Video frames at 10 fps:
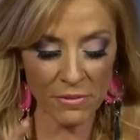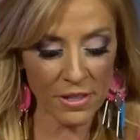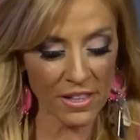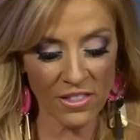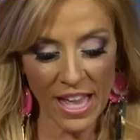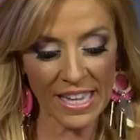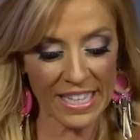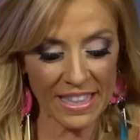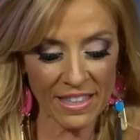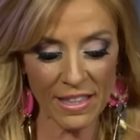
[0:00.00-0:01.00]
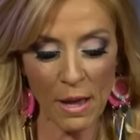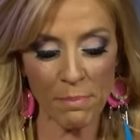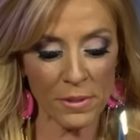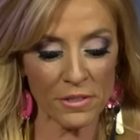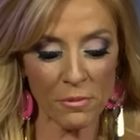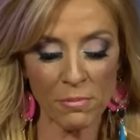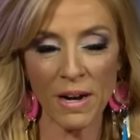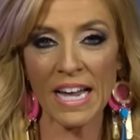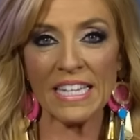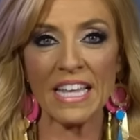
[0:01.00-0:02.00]
the lion, the leopard, the
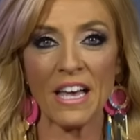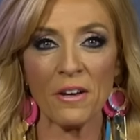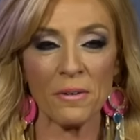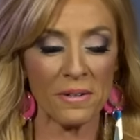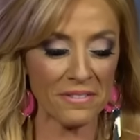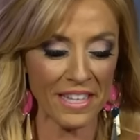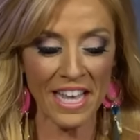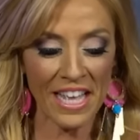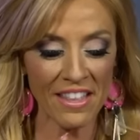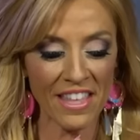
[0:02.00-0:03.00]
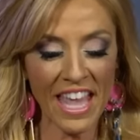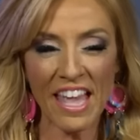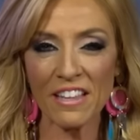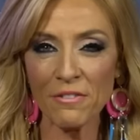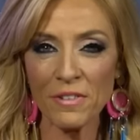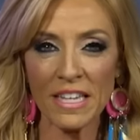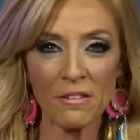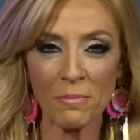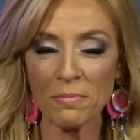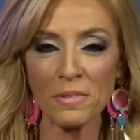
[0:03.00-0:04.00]
rhino, the
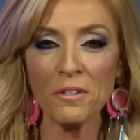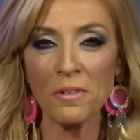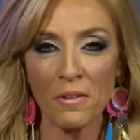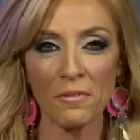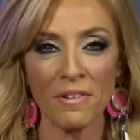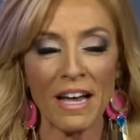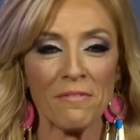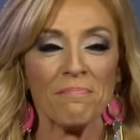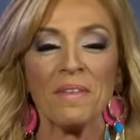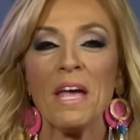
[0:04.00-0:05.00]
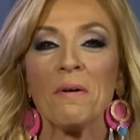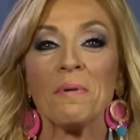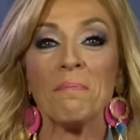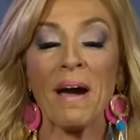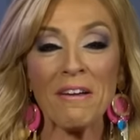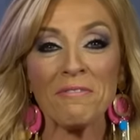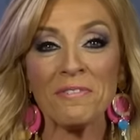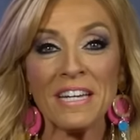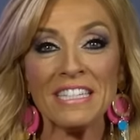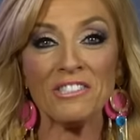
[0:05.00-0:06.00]
elephant, you know the five. Well, my
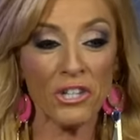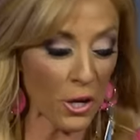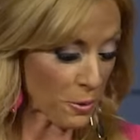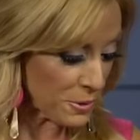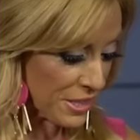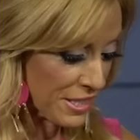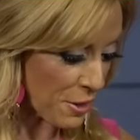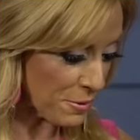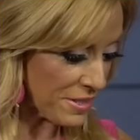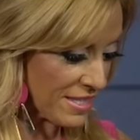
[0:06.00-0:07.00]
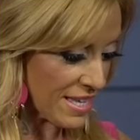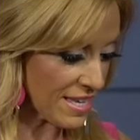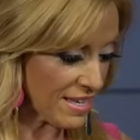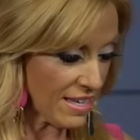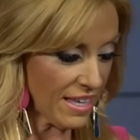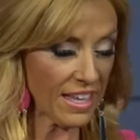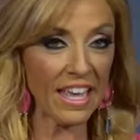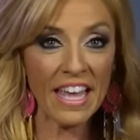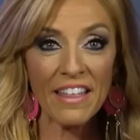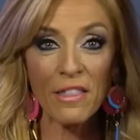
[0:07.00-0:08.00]
friend chose to go see
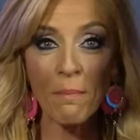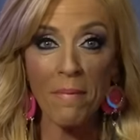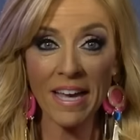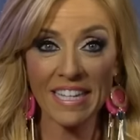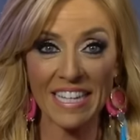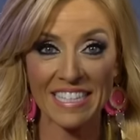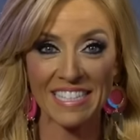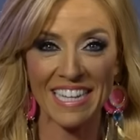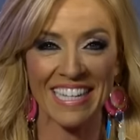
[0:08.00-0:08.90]
the monkeys.